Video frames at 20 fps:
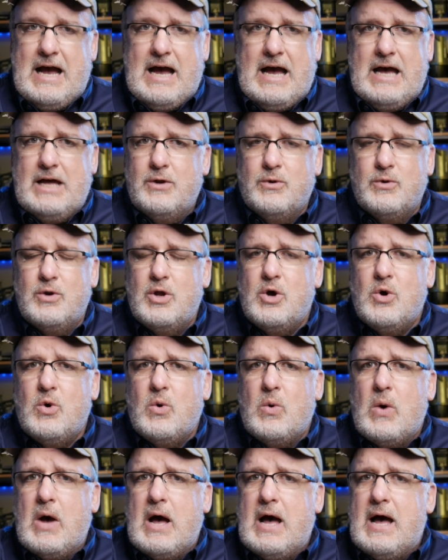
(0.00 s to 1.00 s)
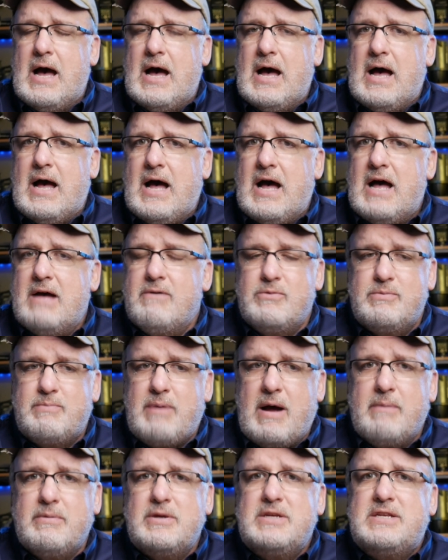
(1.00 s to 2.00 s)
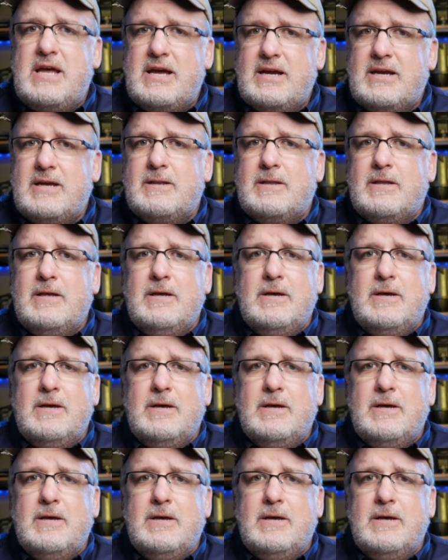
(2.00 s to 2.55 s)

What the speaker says: I don't know. I would probably take it